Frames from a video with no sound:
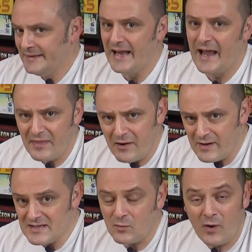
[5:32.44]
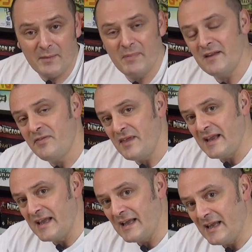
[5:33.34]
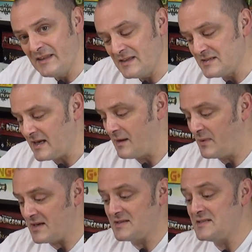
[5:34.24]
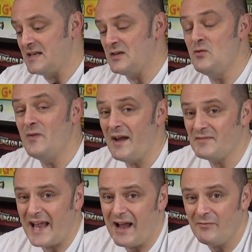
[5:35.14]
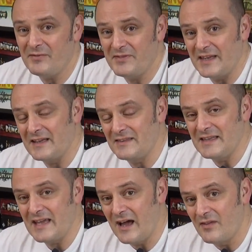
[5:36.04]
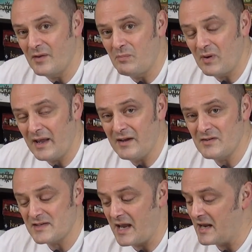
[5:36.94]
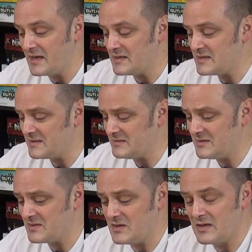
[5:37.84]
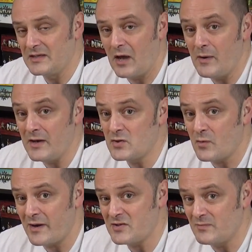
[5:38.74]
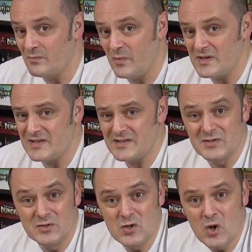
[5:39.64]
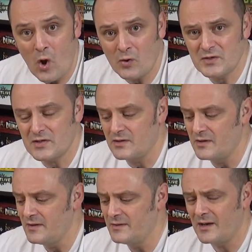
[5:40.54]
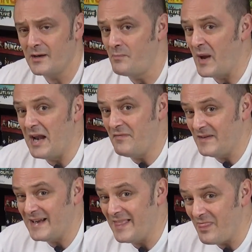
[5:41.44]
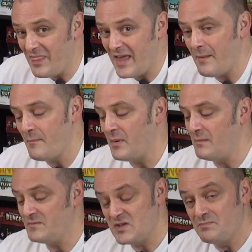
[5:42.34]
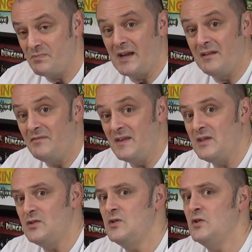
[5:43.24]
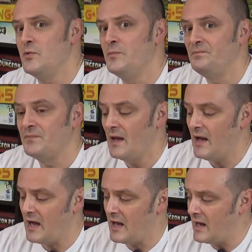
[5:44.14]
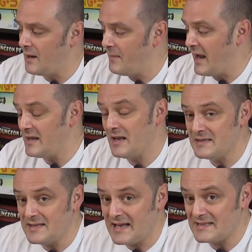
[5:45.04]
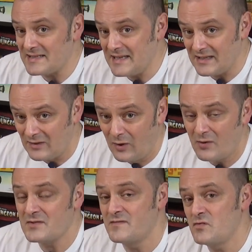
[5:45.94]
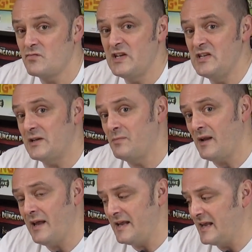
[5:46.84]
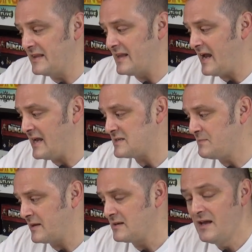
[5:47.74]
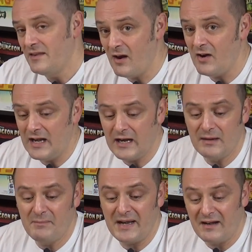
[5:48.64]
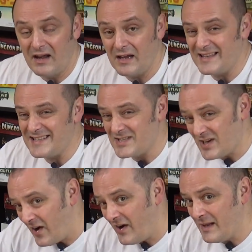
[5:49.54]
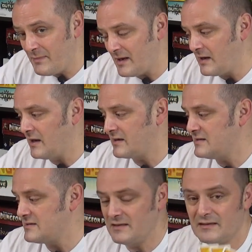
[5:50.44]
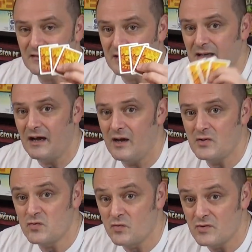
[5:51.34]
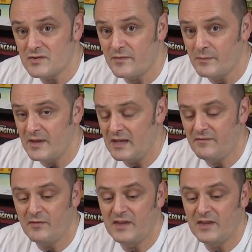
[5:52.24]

yeah, there is quite a bit of thinking in this game, but as I said, you have to outthink the other players and go in a direction which is not going to benefit them, but just benefit you. And it's, as I said, lots of strategic play in that aspect. The only little bit of luck, there's a tiny bit of luck, is in the card draws for the